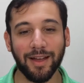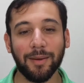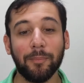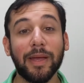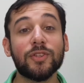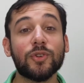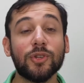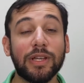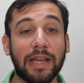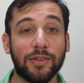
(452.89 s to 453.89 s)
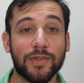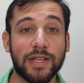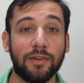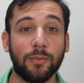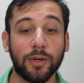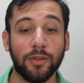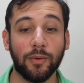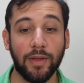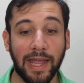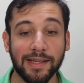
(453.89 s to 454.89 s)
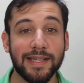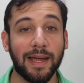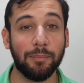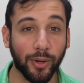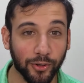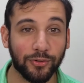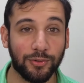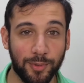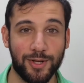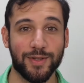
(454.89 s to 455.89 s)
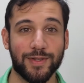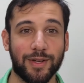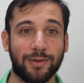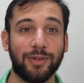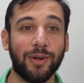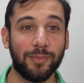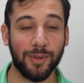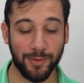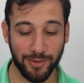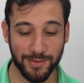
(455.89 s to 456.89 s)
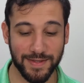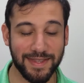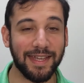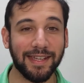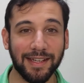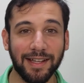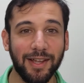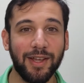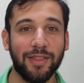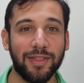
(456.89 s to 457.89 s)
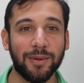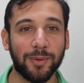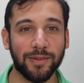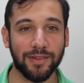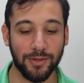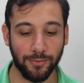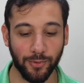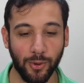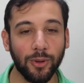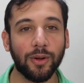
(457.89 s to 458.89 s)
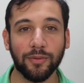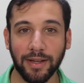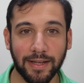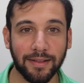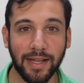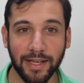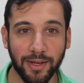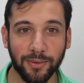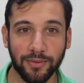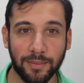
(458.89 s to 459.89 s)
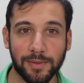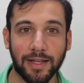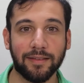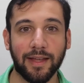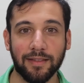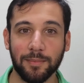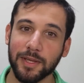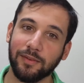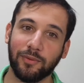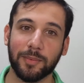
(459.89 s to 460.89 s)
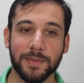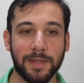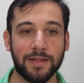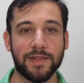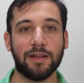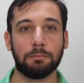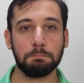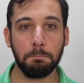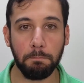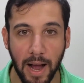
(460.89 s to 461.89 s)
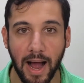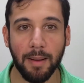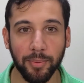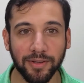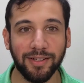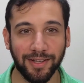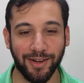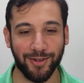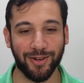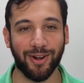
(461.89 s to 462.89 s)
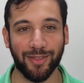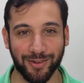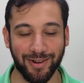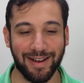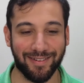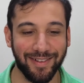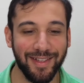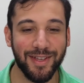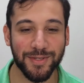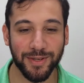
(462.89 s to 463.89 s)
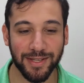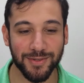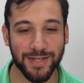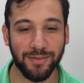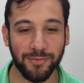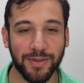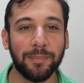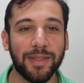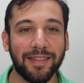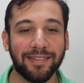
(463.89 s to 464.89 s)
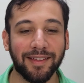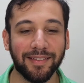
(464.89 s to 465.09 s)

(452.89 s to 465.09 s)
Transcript: Make sure you get yourself one of those anti-burst balls, though. You don't want one of those thin ones that you roll over like a Lego or something like that. Speaking from experience here, pop, you're on the ground. So get yourself something that's